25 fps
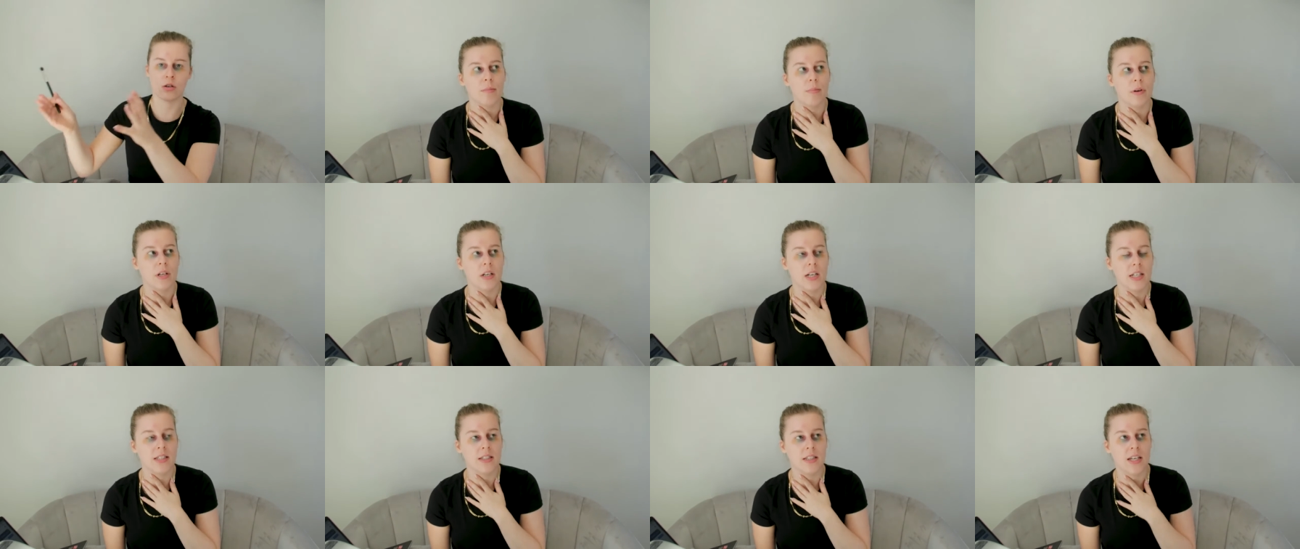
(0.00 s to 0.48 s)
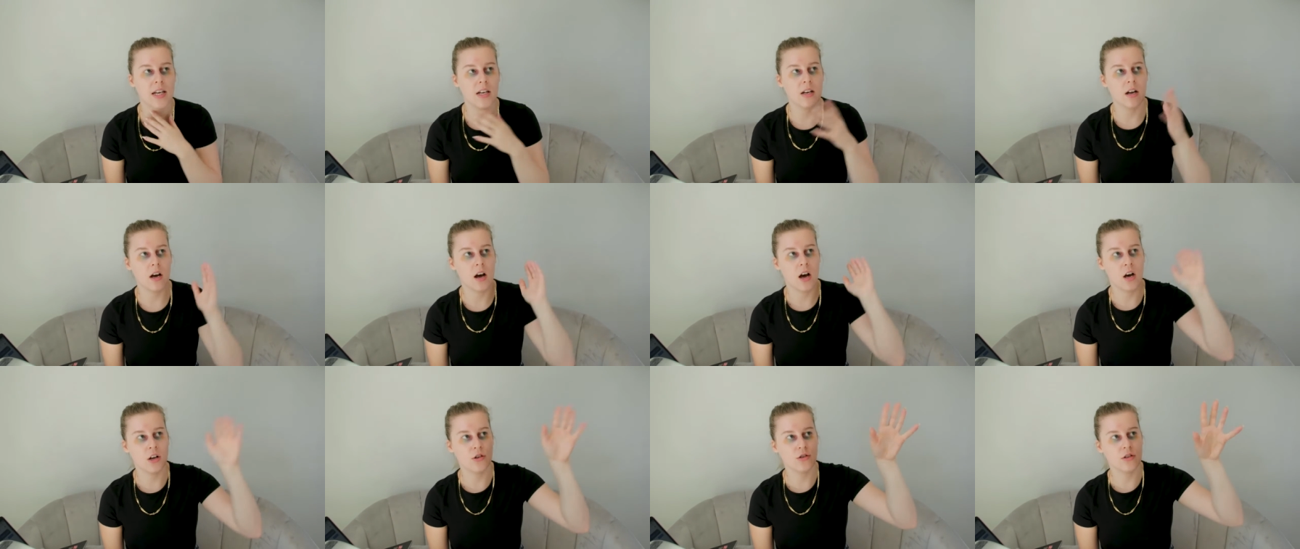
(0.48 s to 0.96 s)
but it said
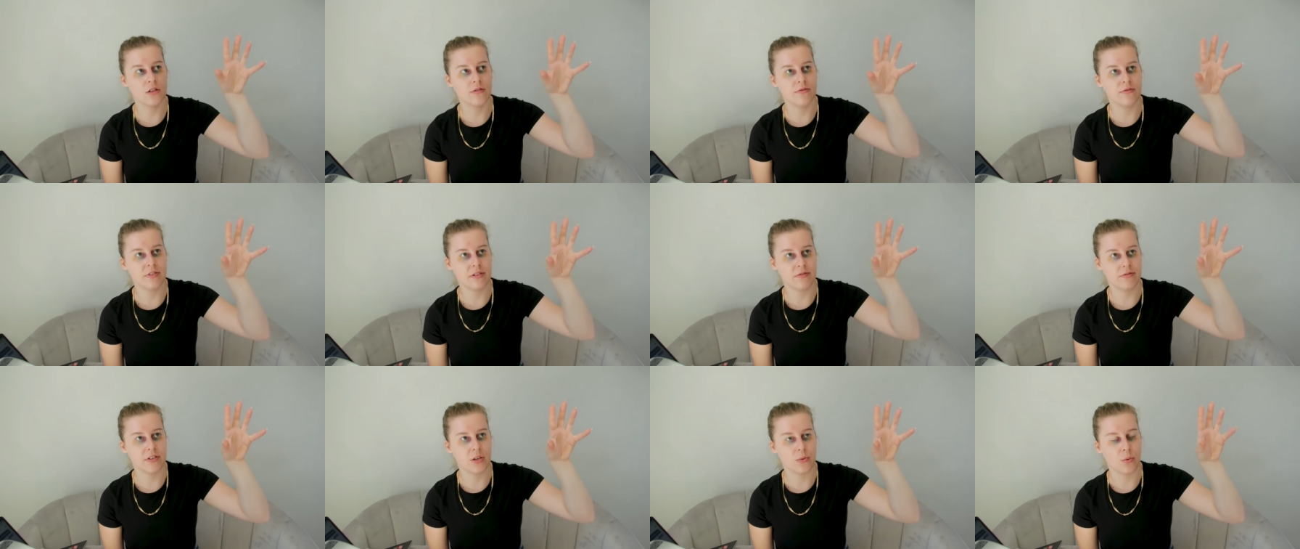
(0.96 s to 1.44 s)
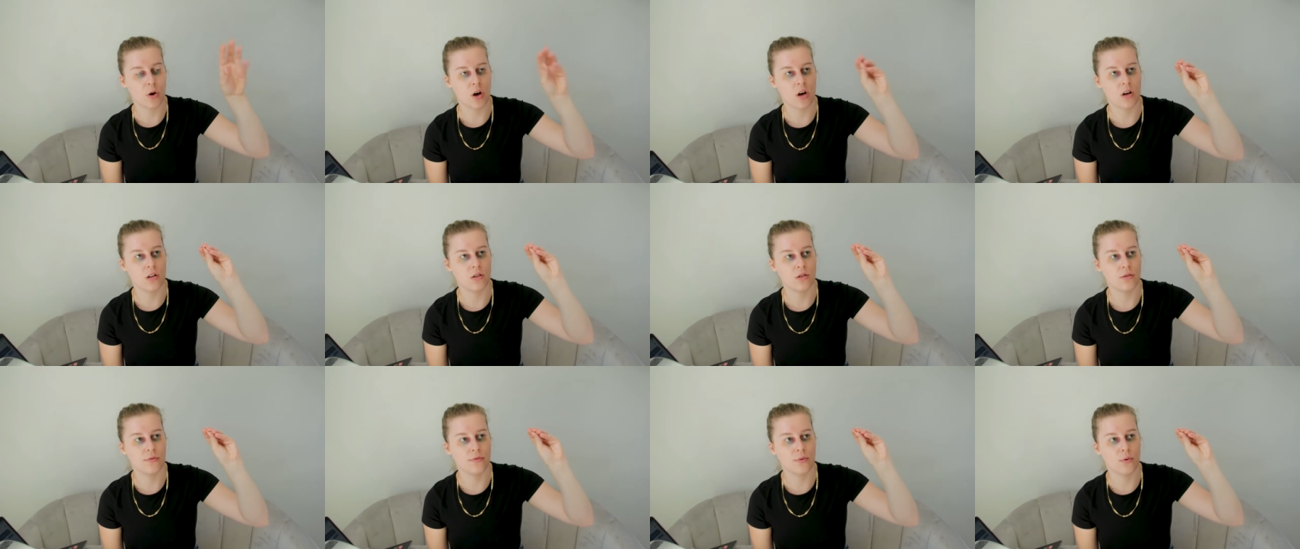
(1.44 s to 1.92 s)
150
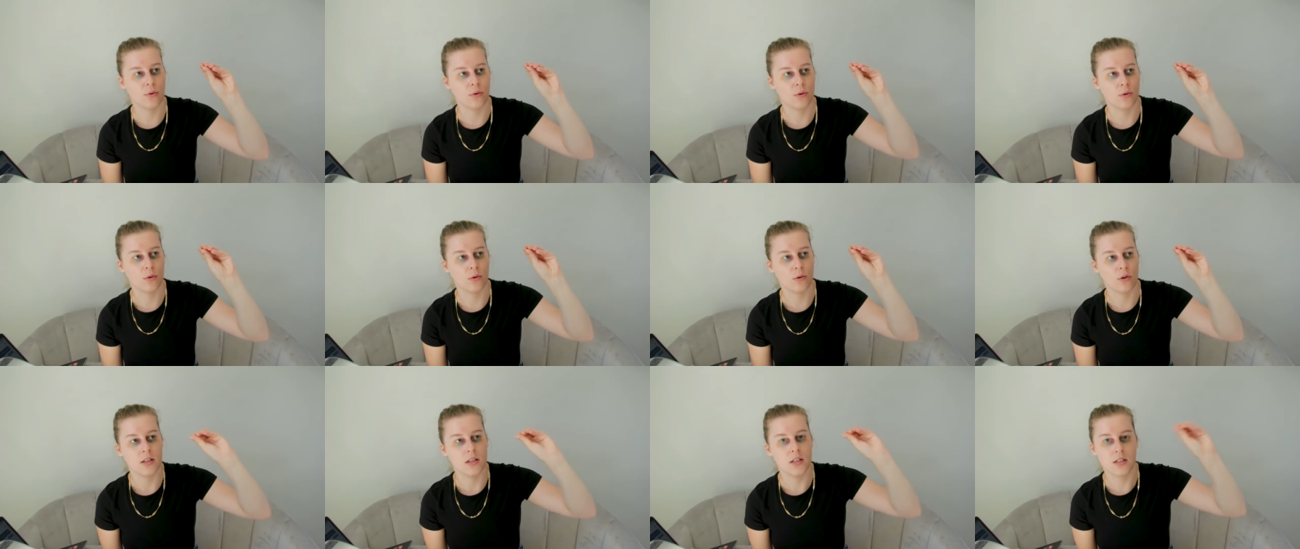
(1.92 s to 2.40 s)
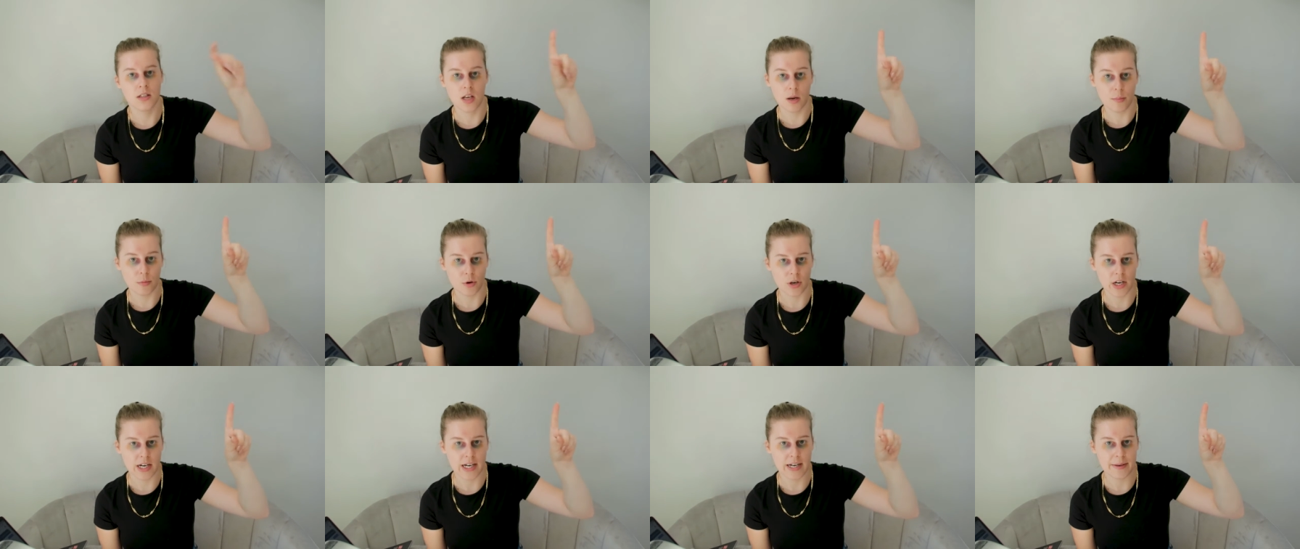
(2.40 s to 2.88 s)
words for the
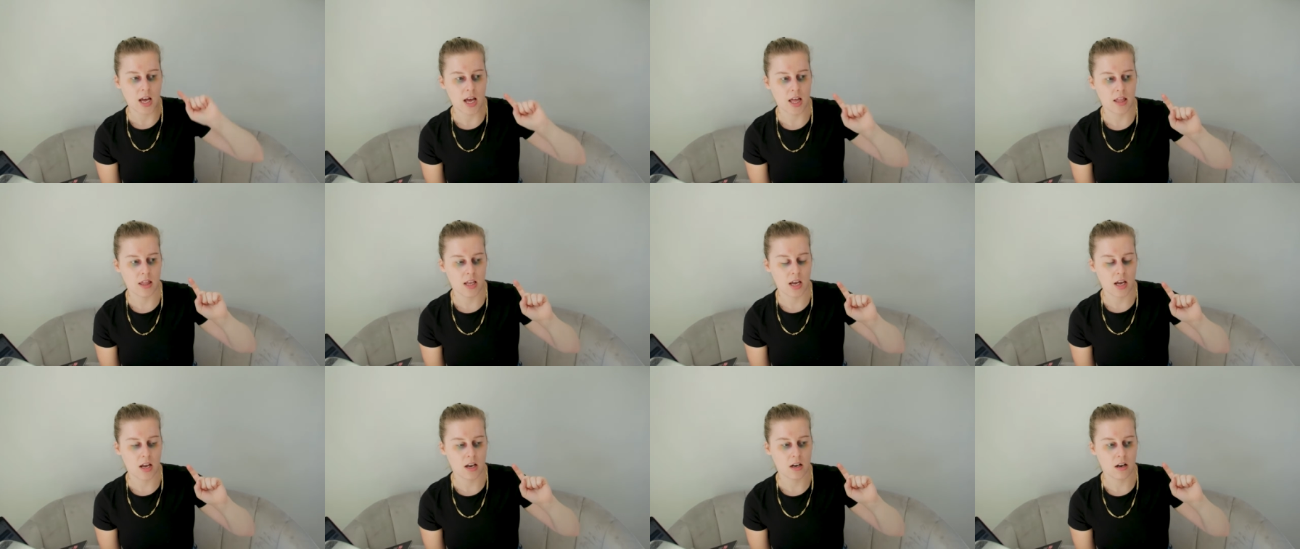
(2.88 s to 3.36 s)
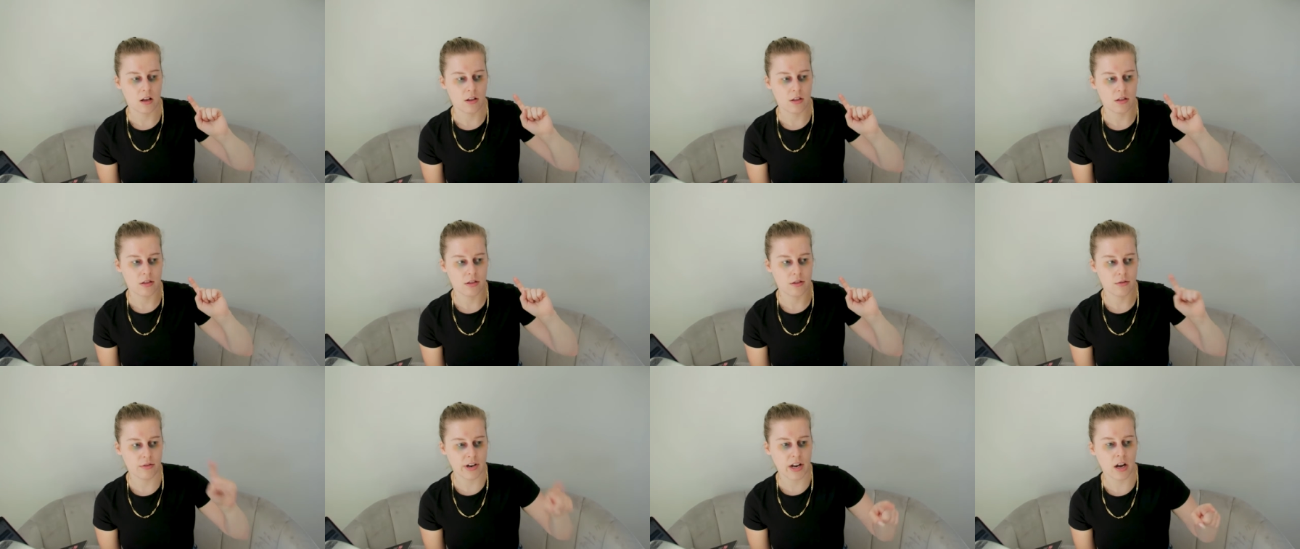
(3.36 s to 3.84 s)
summary and then
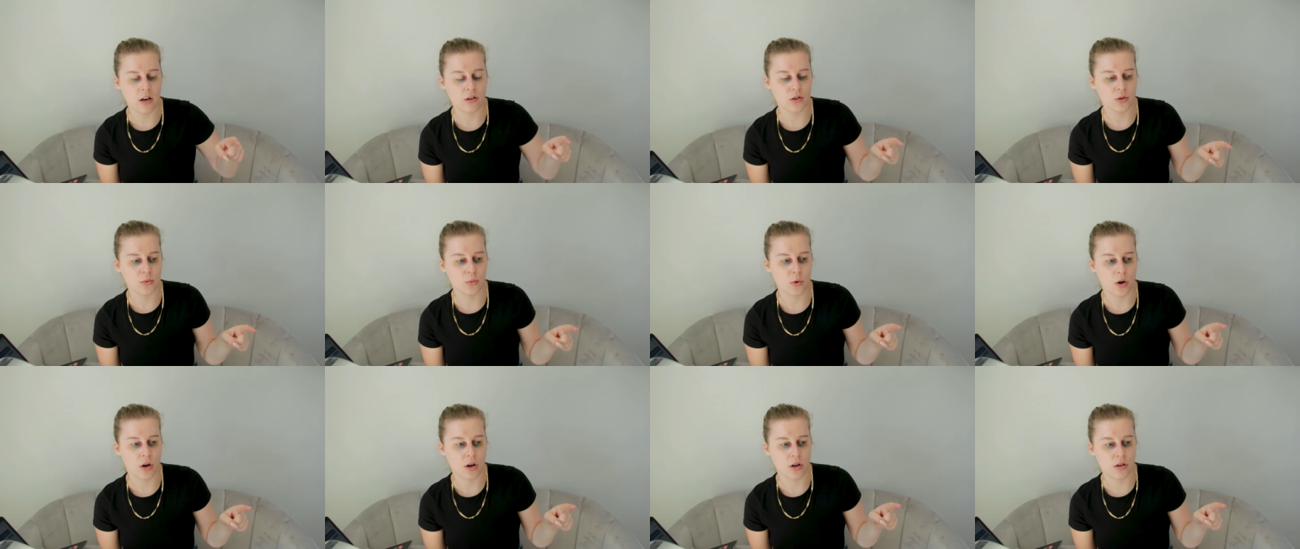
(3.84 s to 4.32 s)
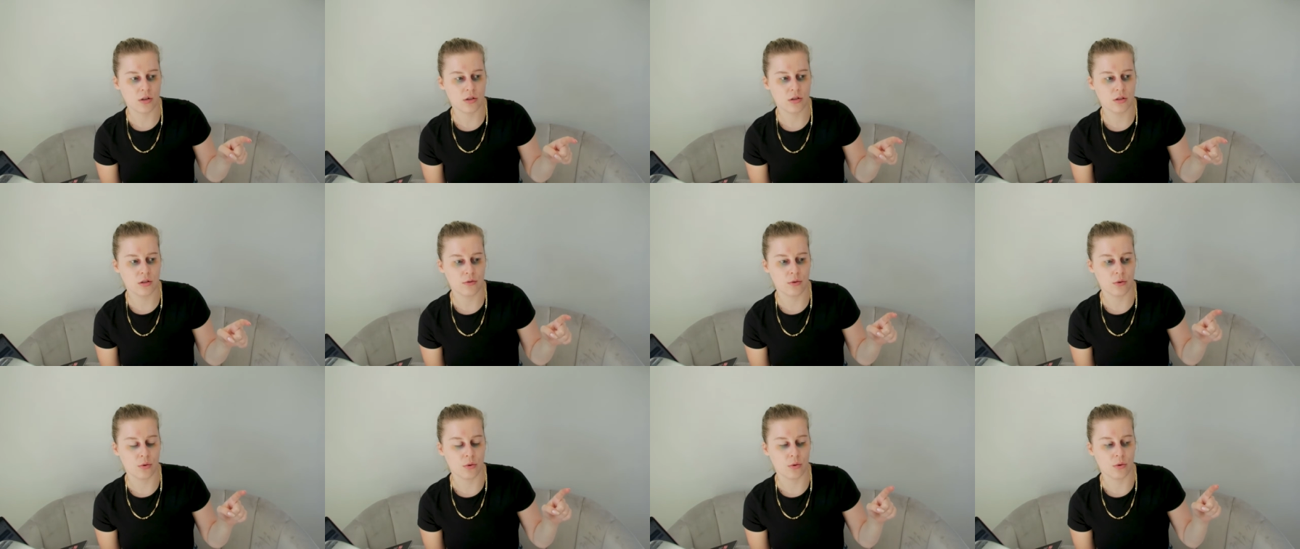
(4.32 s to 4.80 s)
300 words
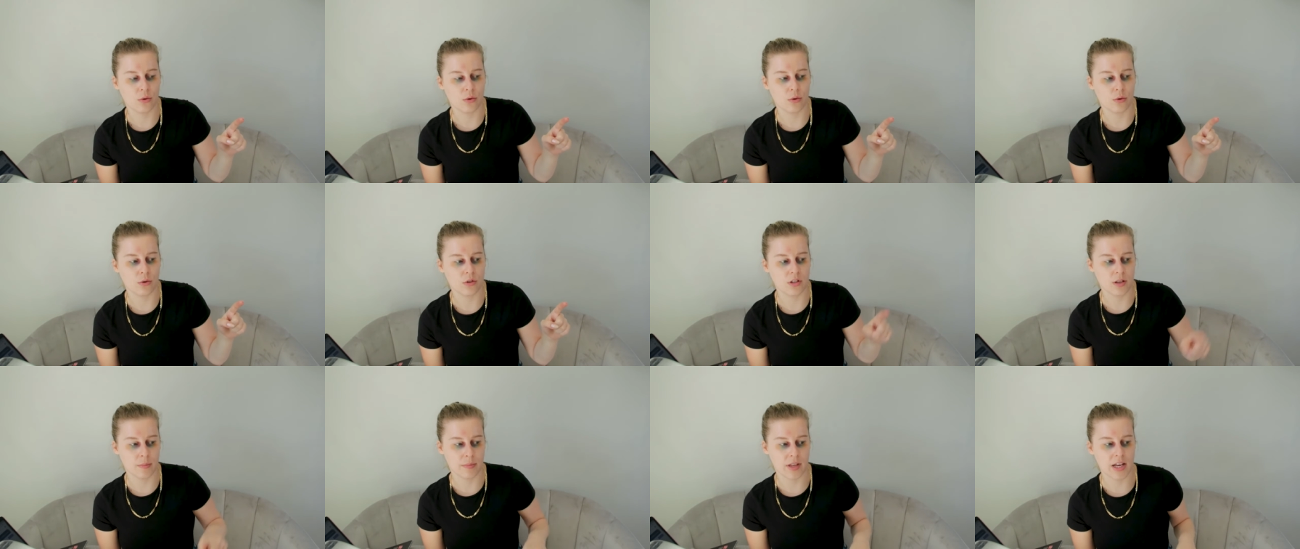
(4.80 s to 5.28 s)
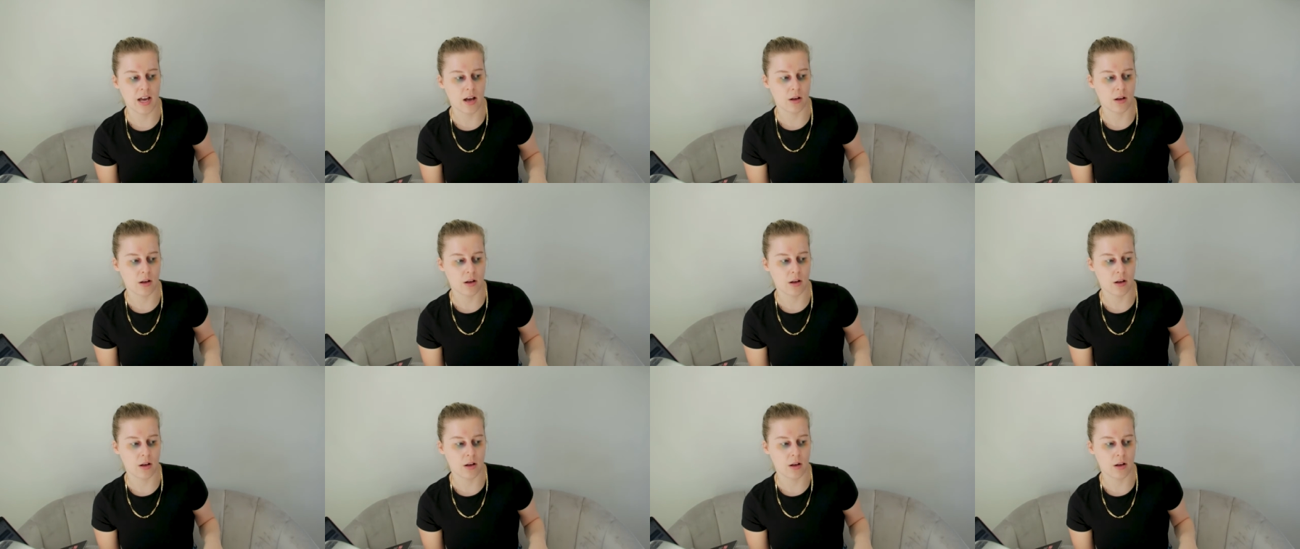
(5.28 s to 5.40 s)
for something